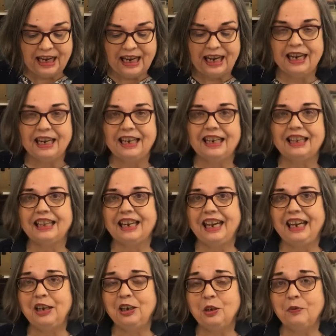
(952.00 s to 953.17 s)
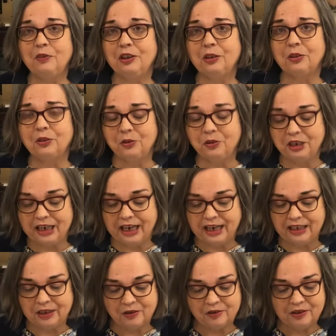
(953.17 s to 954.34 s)
And at the end of their 38
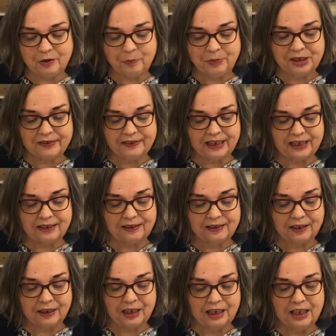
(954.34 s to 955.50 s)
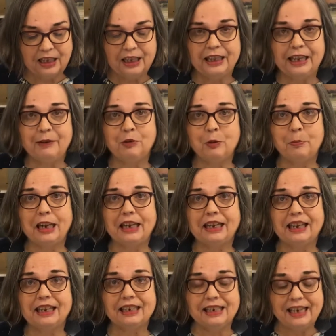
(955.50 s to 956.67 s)
years in business, they were
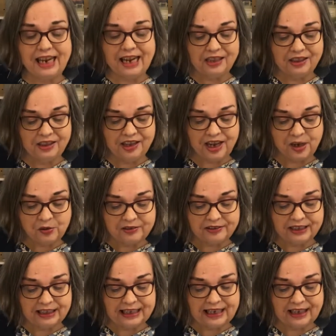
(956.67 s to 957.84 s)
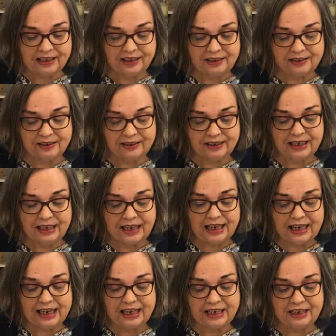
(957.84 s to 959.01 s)
making 10,000 gallons
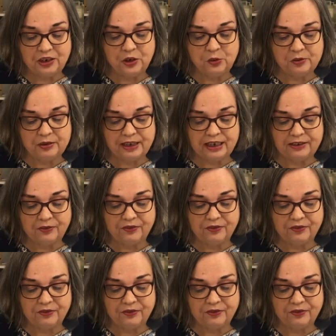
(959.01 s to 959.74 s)
and using